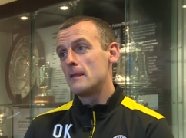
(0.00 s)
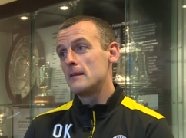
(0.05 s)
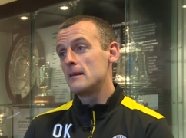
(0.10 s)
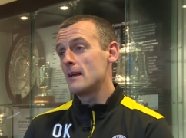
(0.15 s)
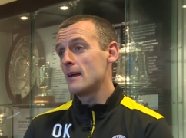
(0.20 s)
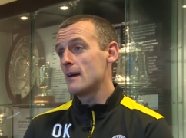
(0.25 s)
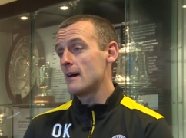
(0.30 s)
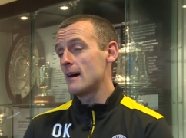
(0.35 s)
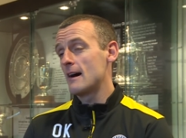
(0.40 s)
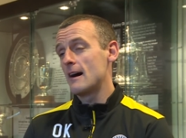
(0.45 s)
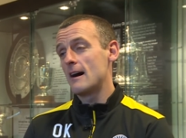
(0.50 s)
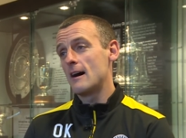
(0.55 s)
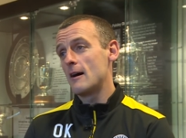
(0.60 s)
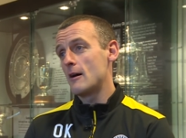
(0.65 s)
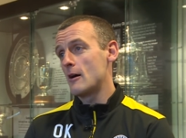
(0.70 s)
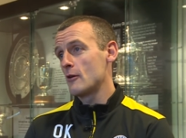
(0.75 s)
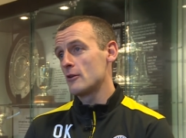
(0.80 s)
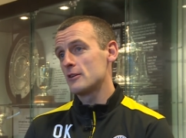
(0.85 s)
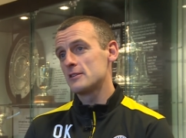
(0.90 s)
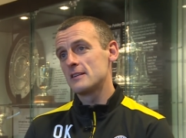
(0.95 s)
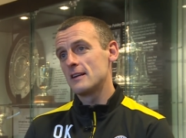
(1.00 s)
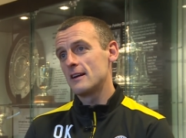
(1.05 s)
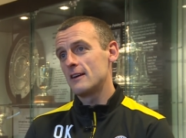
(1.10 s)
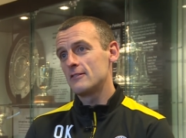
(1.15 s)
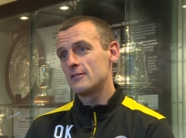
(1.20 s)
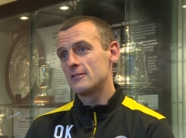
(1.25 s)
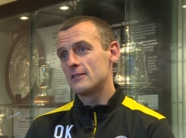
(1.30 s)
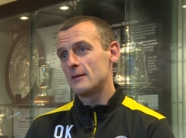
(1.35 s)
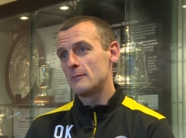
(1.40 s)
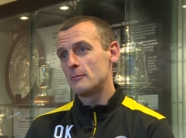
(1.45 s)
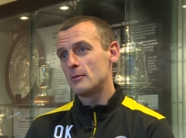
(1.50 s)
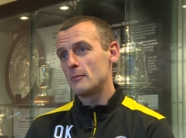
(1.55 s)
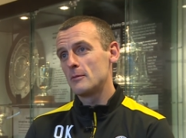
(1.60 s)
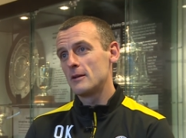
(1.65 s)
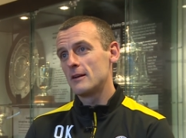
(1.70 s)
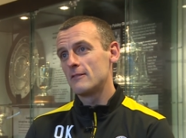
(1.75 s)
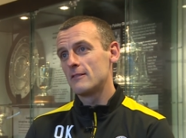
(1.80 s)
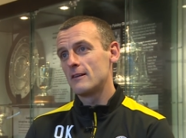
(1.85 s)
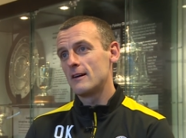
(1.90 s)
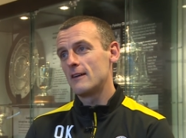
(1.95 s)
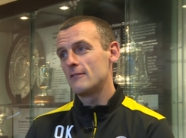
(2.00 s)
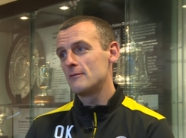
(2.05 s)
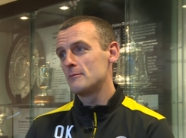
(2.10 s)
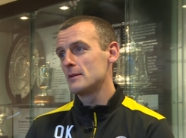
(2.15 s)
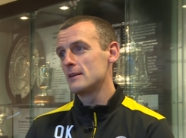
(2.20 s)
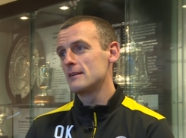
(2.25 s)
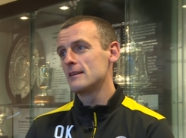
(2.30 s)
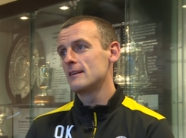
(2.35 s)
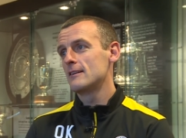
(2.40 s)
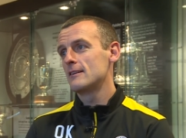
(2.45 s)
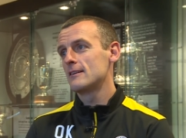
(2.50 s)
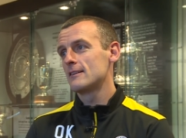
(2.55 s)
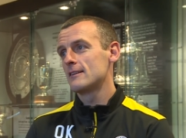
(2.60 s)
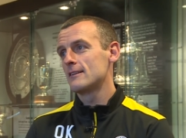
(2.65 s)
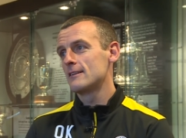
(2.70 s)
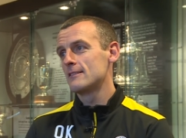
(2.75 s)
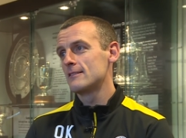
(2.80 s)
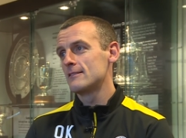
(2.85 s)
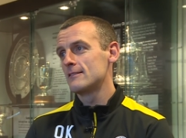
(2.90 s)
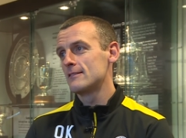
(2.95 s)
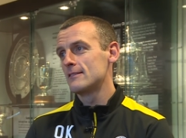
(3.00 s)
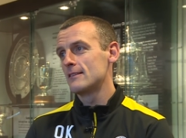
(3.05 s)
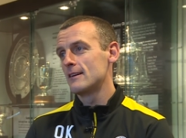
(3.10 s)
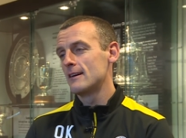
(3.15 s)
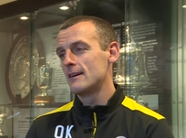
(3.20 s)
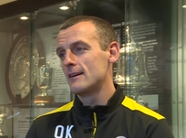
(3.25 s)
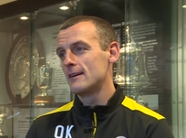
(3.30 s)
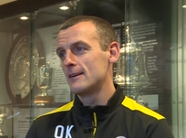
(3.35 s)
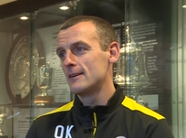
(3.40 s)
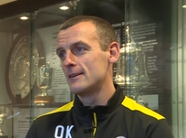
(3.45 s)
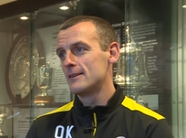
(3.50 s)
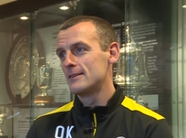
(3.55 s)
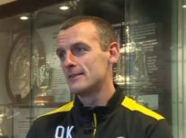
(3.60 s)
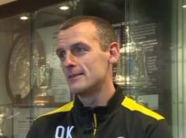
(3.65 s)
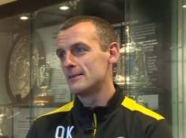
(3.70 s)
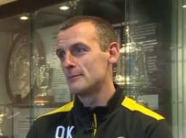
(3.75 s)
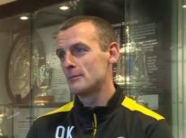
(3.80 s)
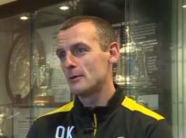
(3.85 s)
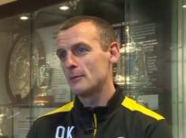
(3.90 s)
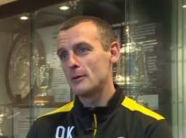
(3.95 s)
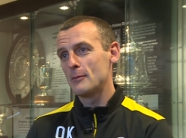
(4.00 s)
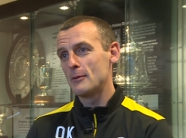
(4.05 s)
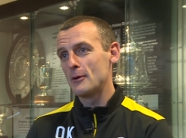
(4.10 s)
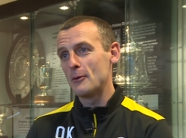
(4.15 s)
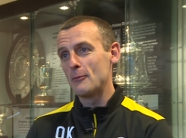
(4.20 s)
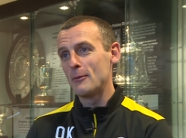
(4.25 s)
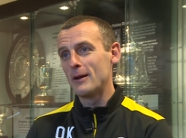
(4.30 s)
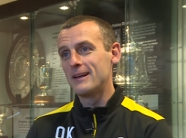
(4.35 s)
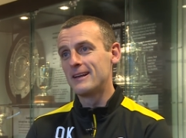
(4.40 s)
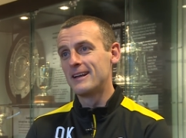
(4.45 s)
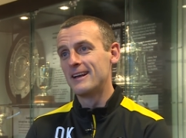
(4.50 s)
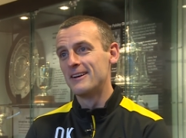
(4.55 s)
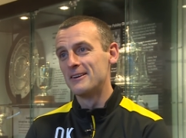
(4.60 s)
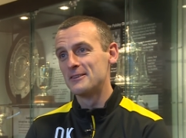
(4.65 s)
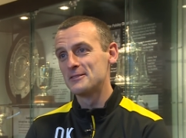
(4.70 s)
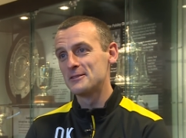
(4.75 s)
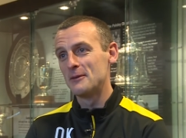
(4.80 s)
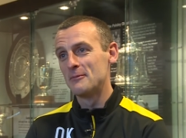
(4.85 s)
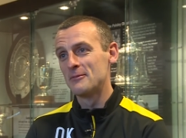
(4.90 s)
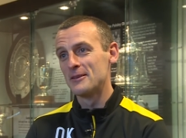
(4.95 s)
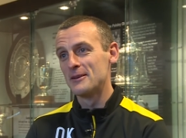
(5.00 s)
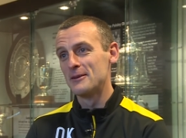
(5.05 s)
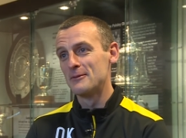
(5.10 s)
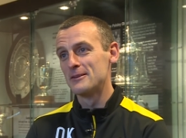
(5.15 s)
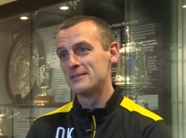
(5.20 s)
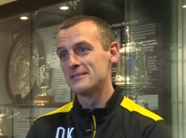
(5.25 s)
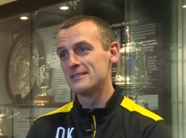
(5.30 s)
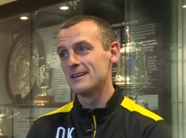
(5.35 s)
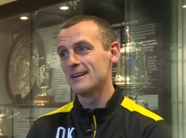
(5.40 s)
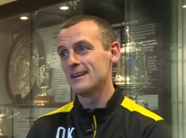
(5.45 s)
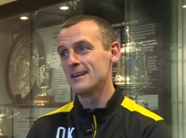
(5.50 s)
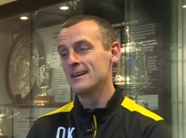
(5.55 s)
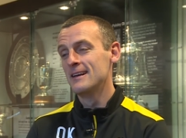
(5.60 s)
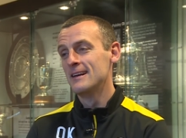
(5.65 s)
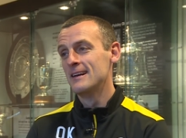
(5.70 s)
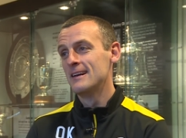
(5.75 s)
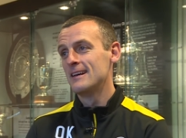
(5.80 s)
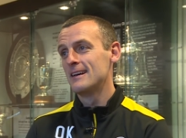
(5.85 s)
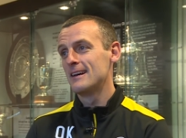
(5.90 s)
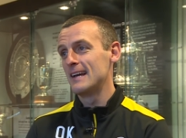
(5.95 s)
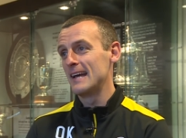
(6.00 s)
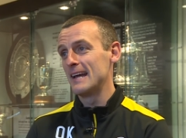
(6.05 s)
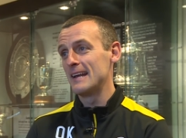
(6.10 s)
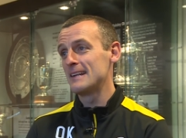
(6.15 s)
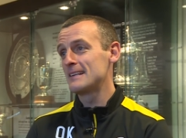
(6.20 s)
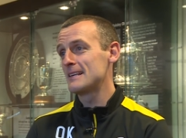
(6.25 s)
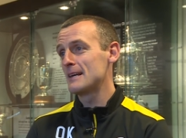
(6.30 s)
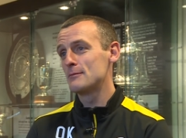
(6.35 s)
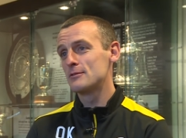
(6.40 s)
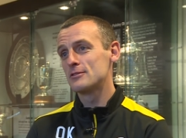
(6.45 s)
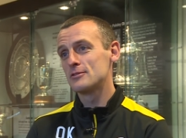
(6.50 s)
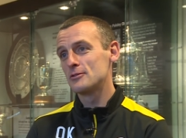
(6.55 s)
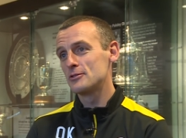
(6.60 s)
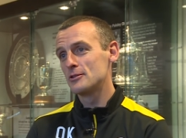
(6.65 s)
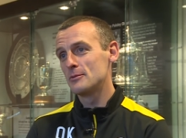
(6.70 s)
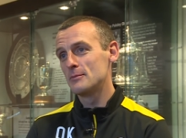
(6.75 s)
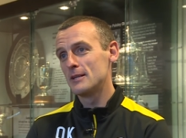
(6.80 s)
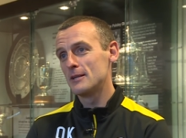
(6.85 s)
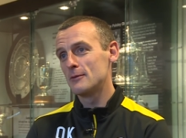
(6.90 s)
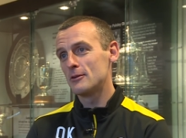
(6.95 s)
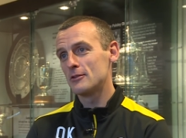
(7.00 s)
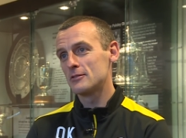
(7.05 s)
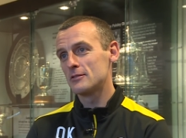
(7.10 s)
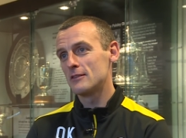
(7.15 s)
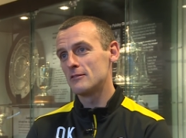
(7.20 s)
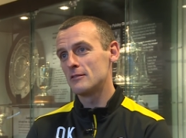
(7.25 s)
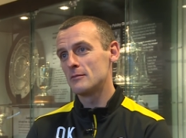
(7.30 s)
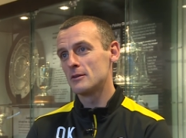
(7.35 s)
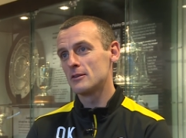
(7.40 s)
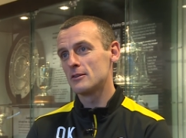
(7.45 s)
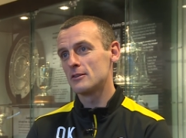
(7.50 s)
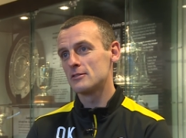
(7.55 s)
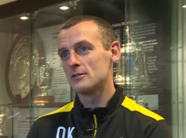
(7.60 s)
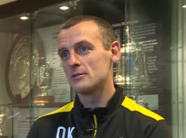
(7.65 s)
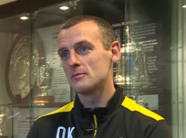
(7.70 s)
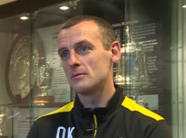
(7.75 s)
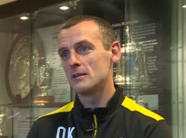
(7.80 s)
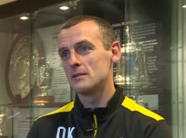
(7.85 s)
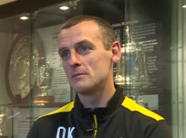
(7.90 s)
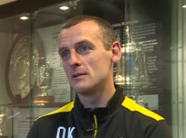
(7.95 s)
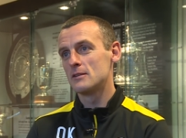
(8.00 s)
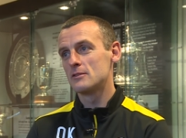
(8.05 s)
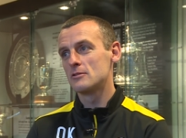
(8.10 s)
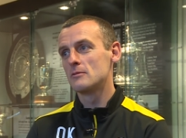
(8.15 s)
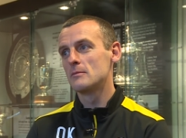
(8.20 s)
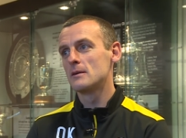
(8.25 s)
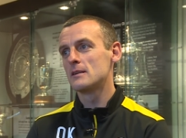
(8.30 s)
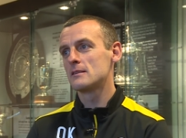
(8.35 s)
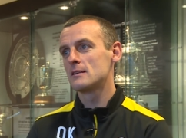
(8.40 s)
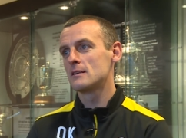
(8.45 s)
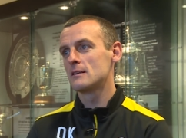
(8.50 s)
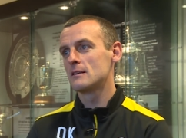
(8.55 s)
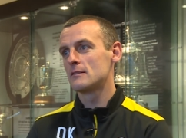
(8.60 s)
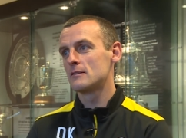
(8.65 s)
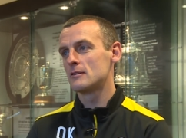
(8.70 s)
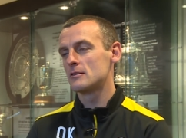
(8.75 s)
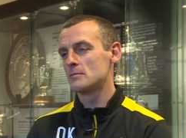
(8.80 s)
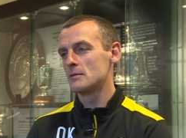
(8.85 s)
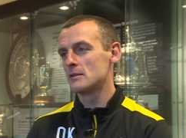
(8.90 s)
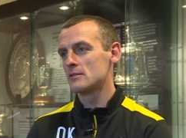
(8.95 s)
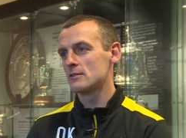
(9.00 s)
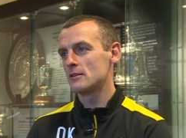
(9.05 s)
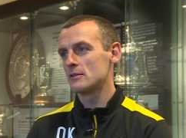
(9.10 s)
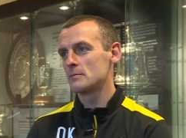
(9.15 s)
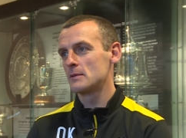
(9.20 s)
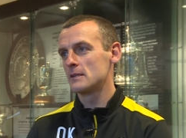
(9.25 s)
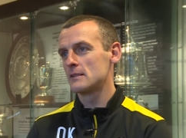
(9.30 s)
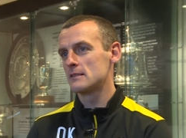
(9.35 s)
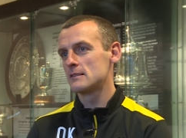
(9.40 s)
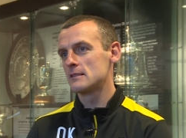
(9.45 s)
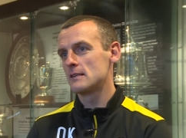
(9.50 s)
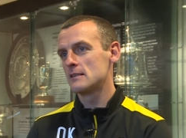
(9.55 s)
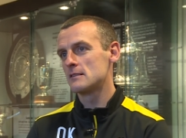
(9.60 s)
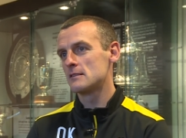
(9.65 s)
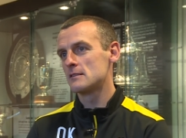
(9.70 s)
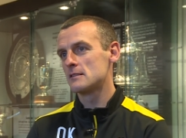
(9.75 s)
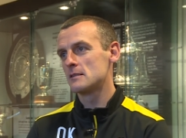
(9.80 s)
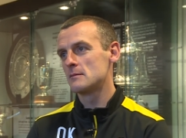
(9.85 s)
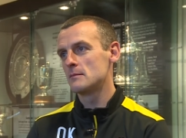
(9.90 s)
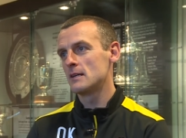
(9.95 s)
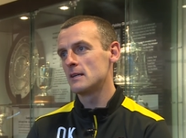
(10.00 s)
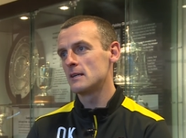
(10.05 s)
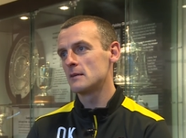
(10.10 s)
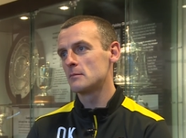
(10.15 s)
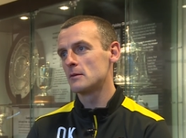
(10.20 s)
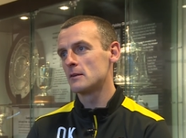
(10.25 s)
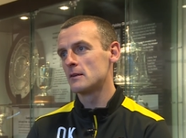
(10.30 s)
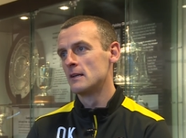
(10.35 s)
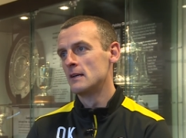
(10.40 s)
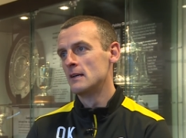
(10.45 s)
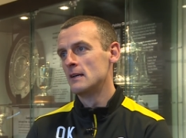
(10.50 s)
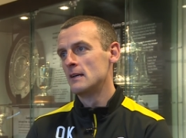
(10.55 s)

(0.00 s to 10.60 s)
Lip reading: Yeah, I honestly haven't. I haven't been near it in probably about a week or something, I would say. Any type of social media whatsoever, because it's been so busy and there's been such big decisions to make. But